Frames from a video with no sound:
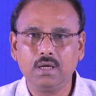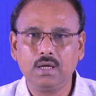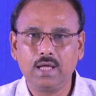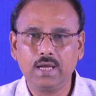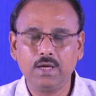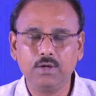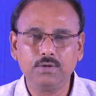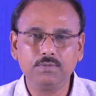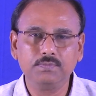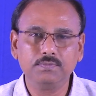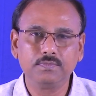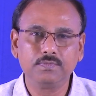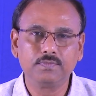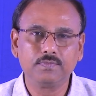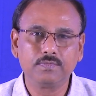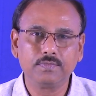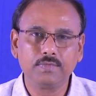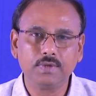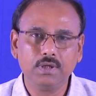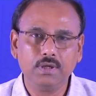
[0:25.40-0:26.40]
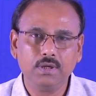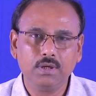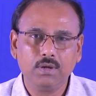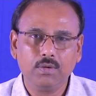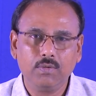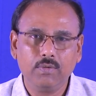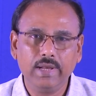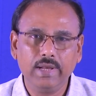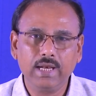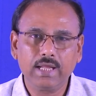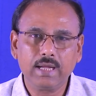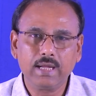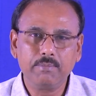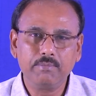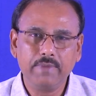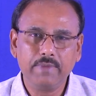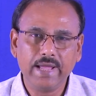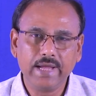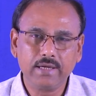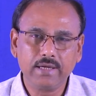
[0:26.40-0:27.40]
Hello,
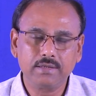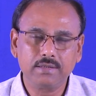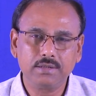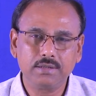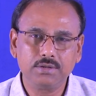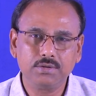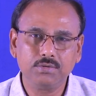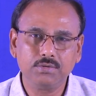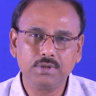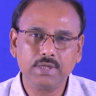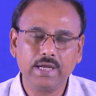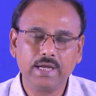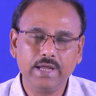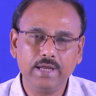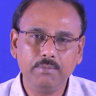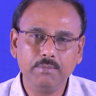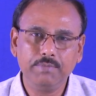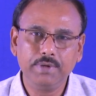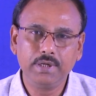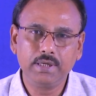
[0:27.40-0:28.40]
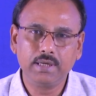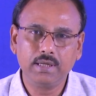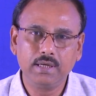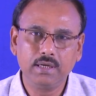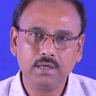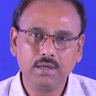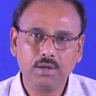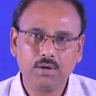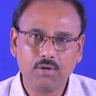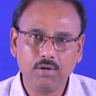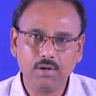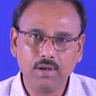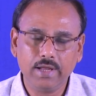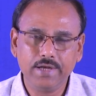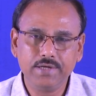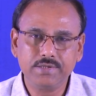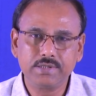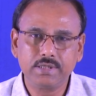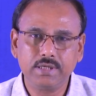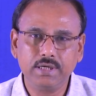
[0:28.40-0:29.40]
welcome back to the NPTEL
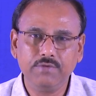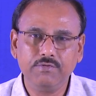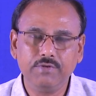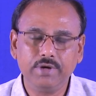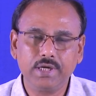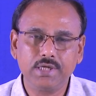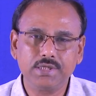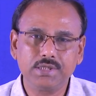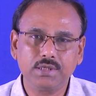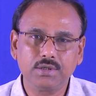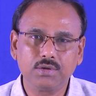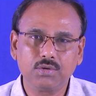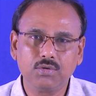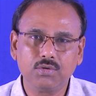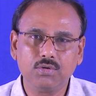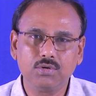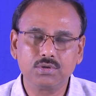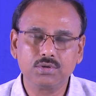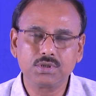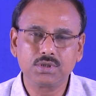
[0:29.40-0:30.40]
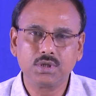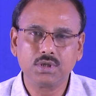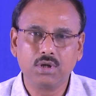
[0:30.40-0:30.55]
online certification course